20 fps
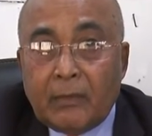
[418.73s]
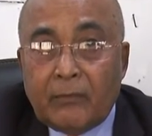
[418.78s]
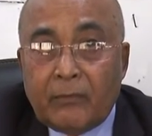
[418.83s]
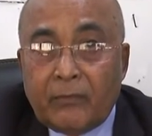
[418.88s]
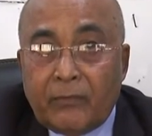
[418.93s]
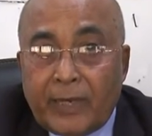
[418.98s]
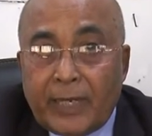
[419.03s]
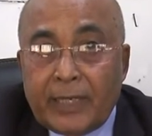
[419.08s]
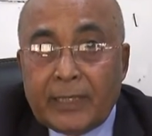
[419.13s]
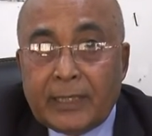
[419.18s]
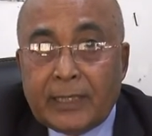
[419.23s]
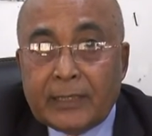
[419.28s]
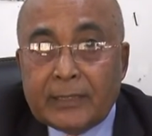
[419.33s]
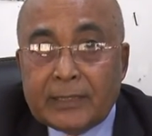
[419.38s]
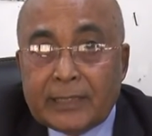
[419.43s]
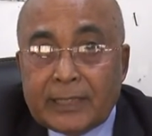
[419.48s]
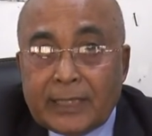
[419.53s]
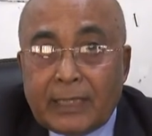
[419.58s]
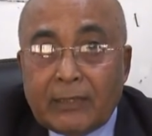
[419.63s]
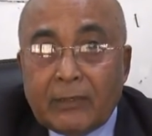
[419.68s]

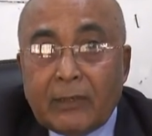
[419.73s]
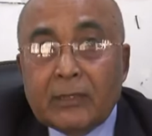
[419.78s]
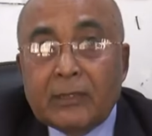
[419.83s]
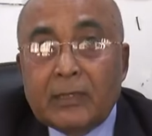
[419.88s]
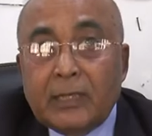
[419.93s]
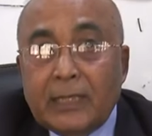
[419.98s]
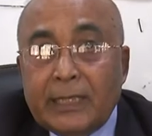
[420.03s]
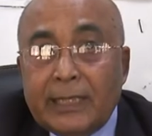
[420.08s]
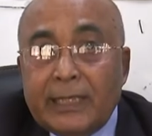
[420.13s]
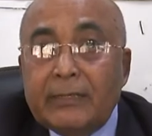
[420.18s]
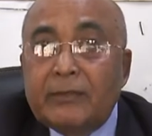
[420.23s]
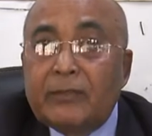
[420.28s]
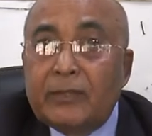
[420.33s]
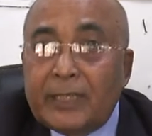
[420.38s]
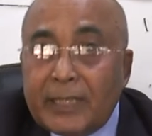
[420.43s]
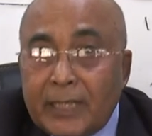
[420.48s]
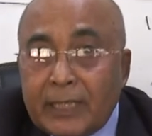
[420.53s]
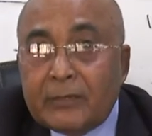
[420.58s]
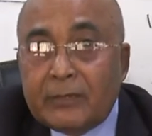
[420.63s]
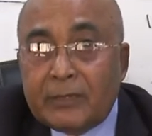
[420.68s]
virus cannot
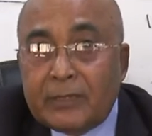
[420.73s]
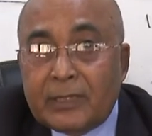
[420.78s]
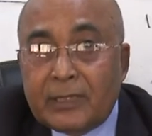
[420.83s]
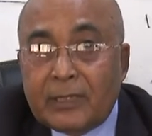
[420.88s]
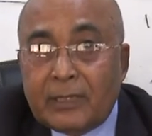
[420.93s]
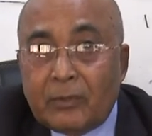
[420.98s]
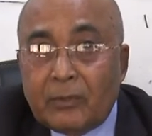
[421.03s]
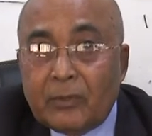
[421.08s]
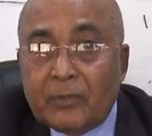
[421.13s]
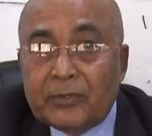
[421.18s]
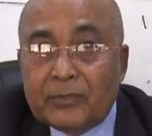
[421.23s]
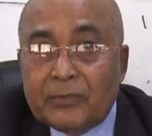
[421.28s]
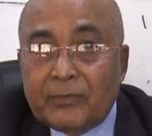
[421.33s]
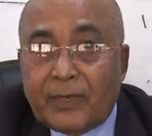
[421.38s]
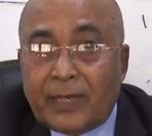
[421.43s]
integrate with the host